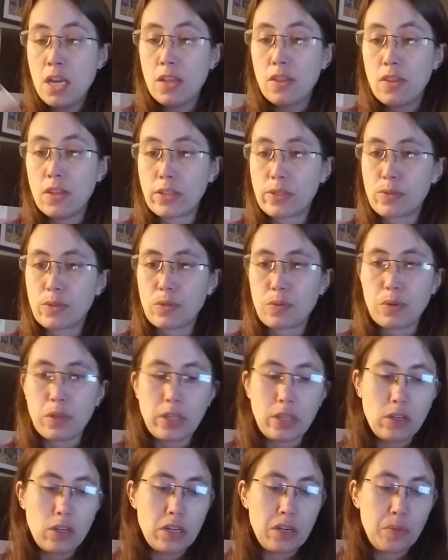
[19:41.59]
This was really
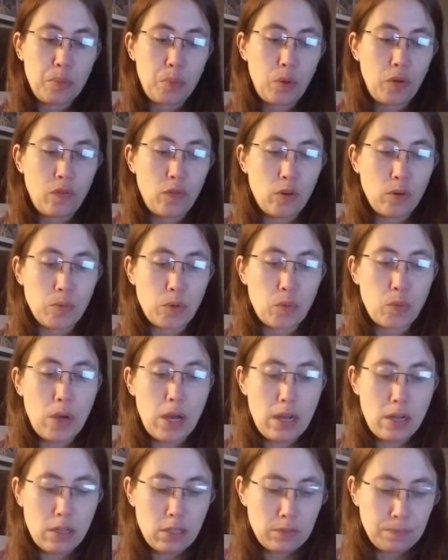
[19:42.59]
good and performed
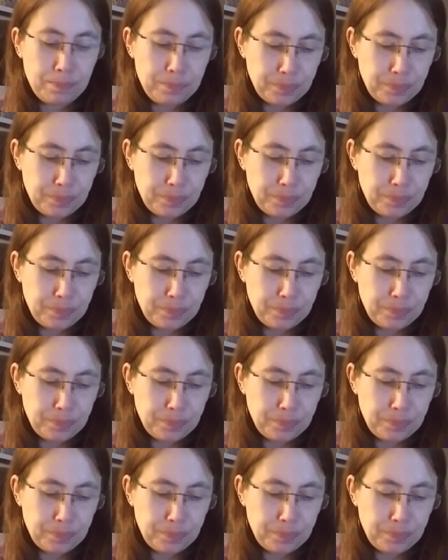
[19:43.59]
well.